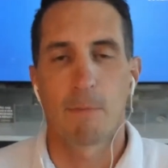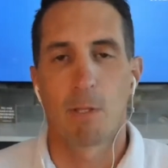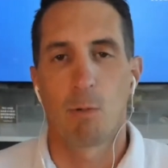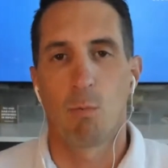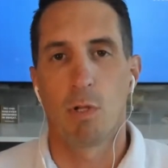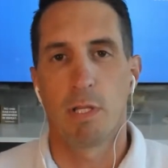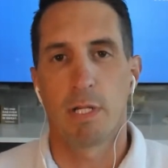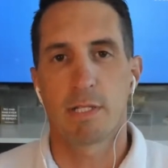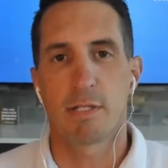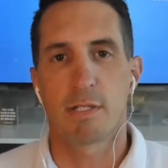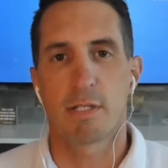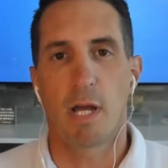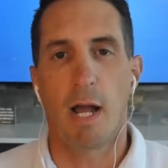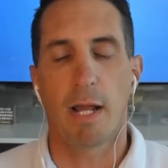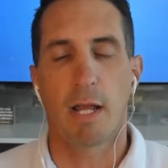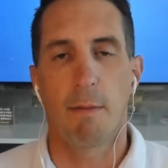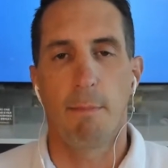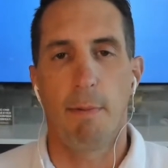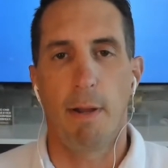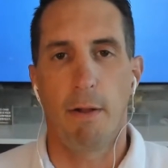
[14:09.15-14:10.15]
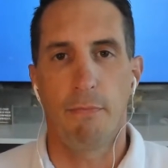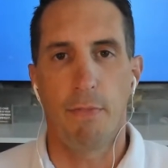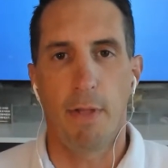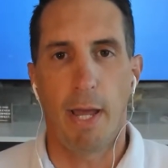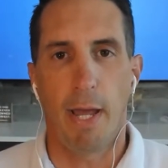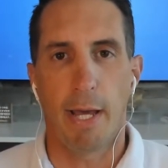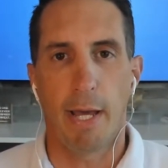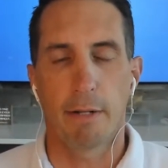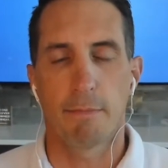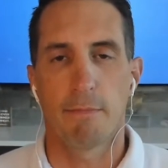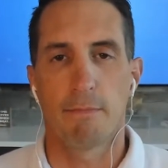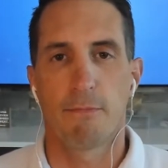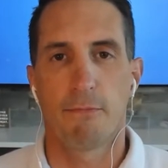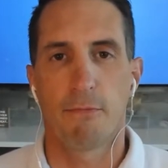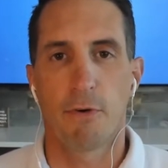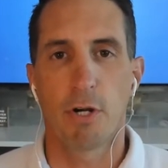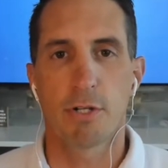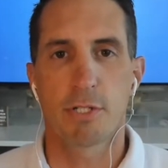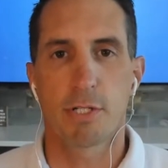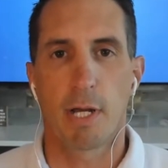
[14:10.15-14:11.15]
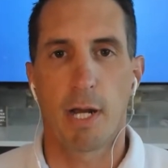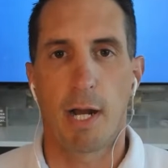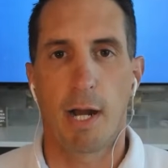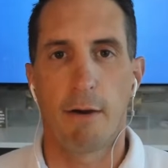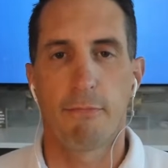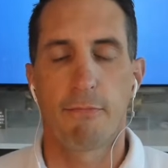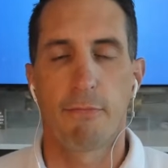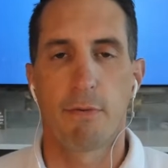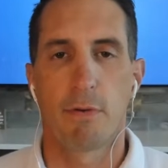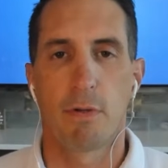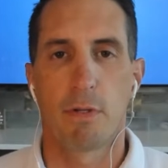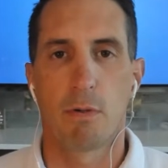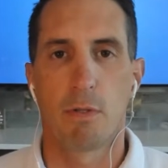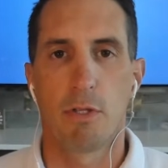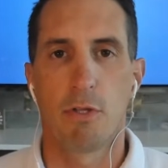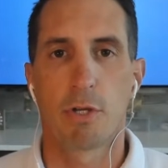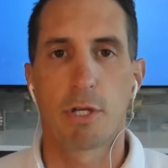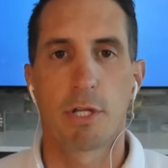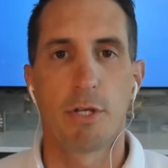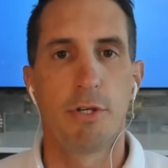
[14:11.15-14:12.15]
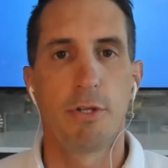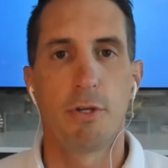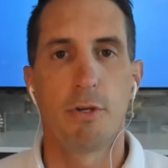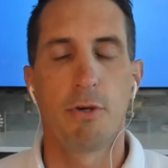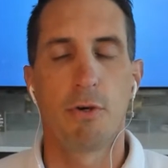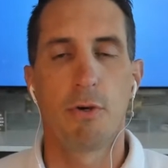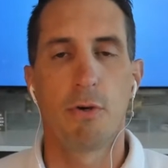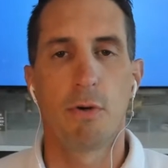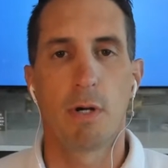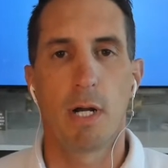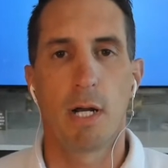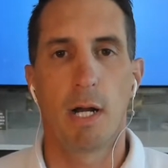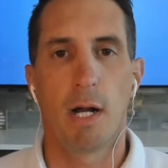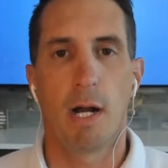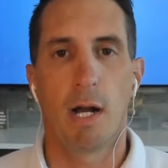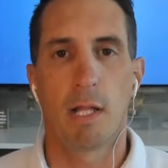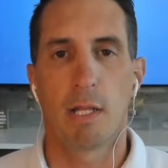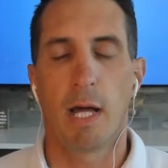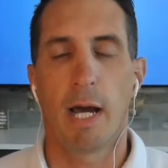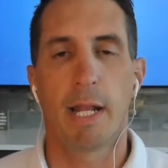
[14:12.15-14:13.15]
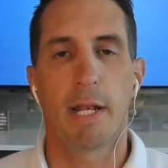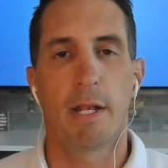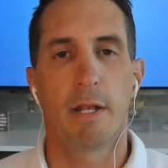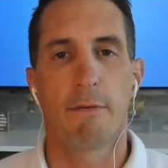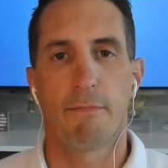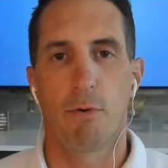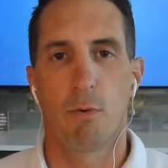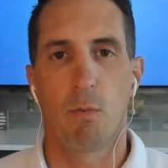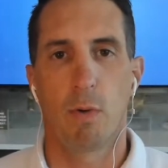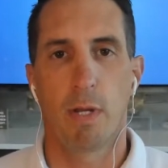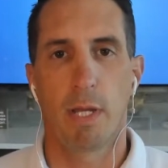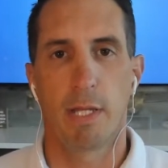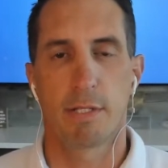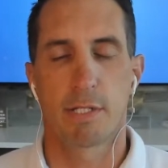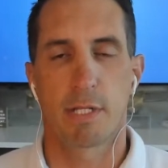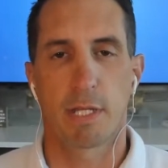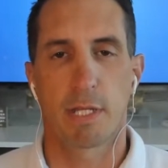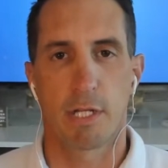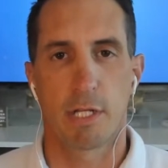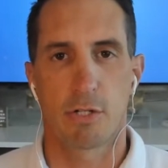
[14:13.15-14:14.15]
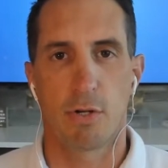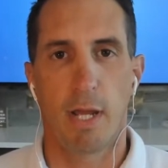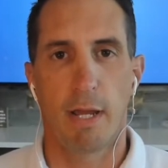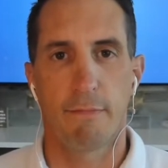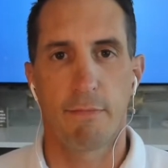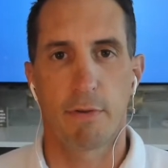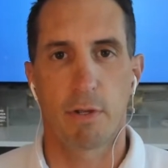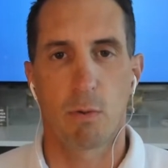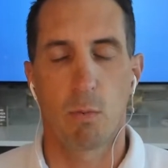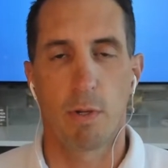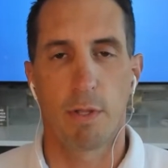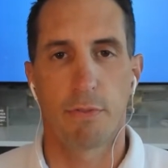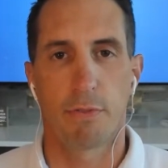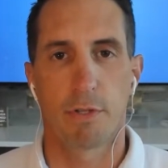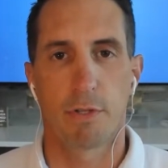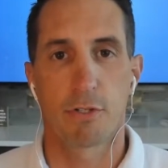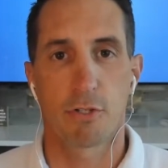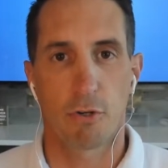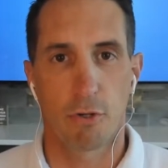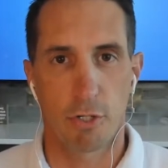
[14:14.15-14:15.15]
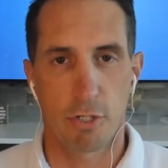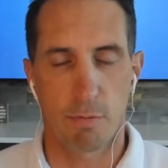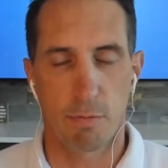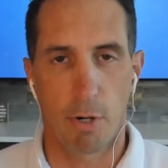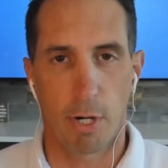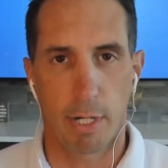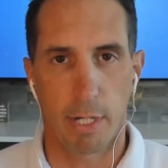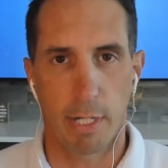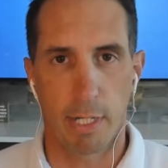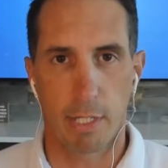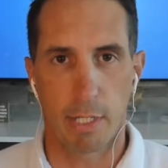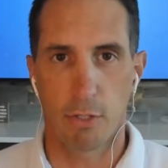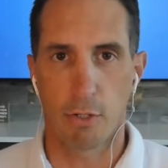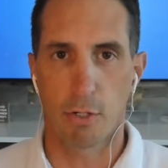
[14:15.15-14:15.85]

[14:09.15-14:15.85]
Well, let's talk about that. First off, you can do a lot of different ways to get traffic with search marketing.